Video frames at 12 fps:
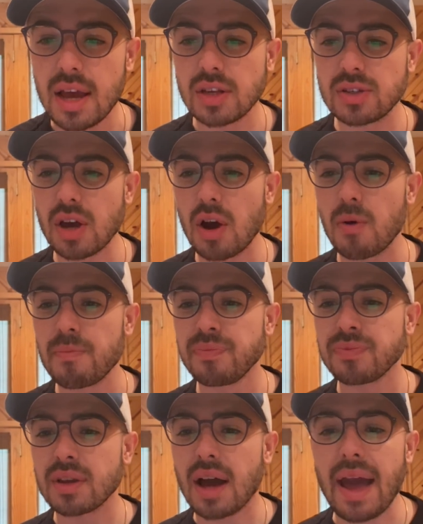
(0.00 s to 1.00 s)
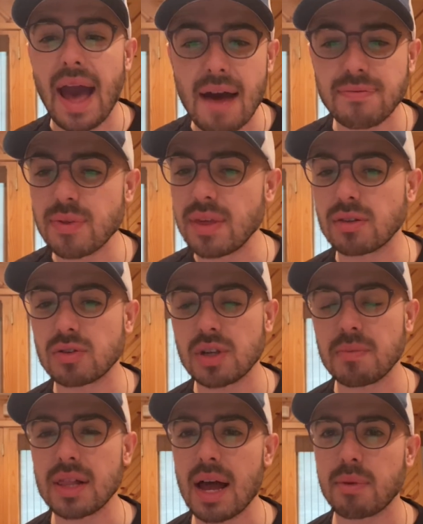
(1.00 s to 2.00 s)
So I have to think there's
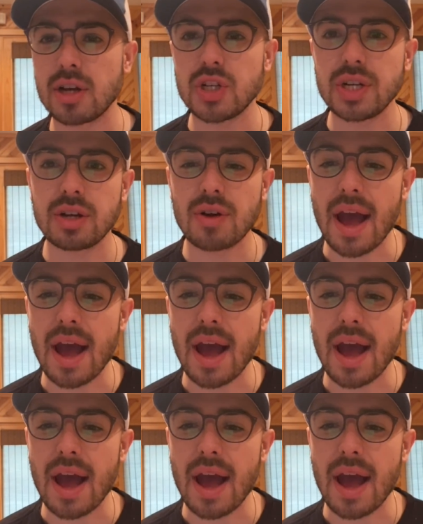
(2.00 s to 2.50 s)
some collaboration here.